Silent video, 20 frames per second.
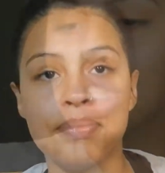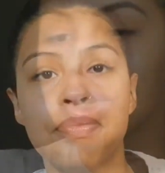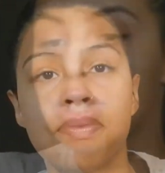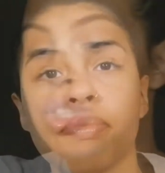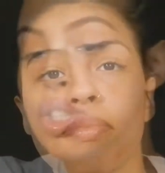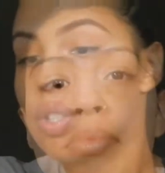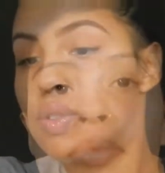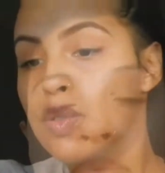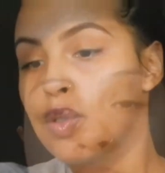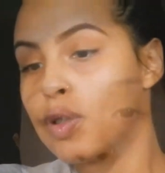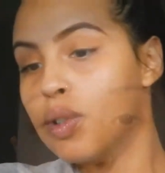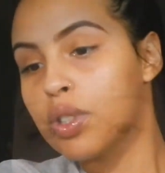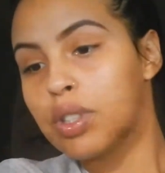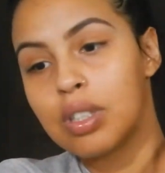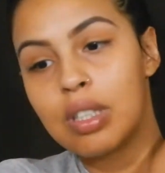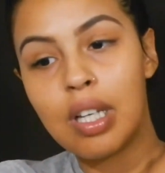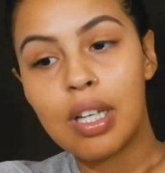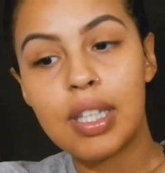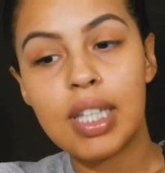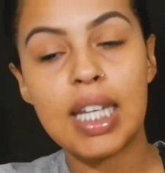So
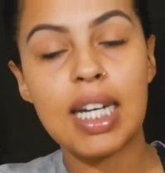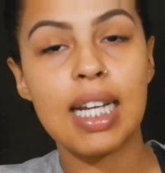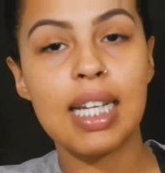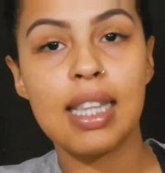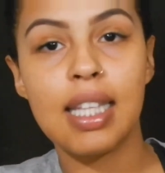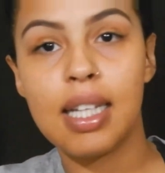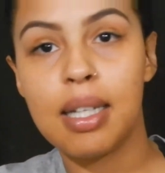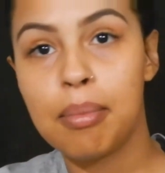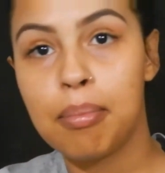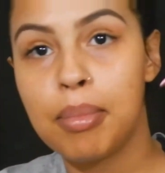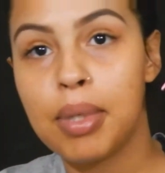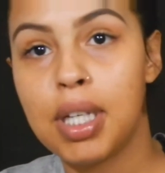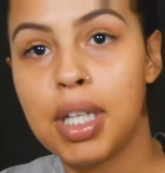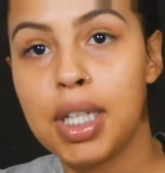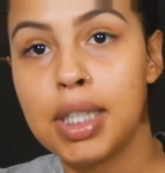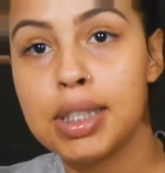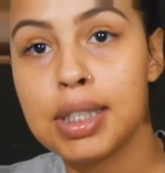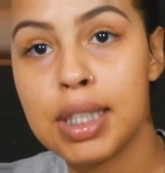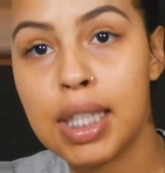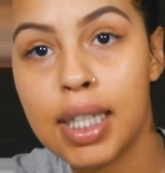now that I let my
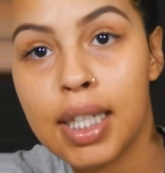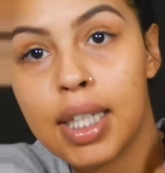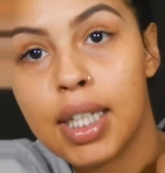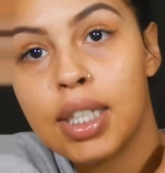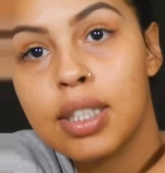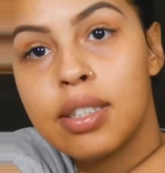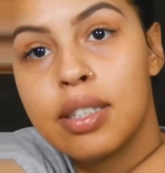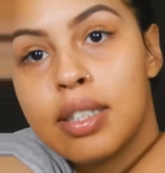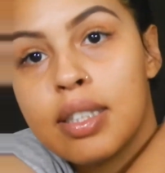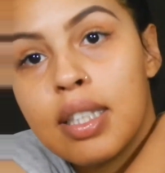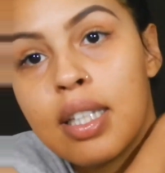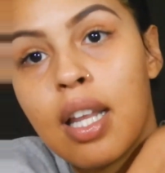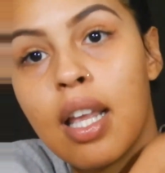skincare sit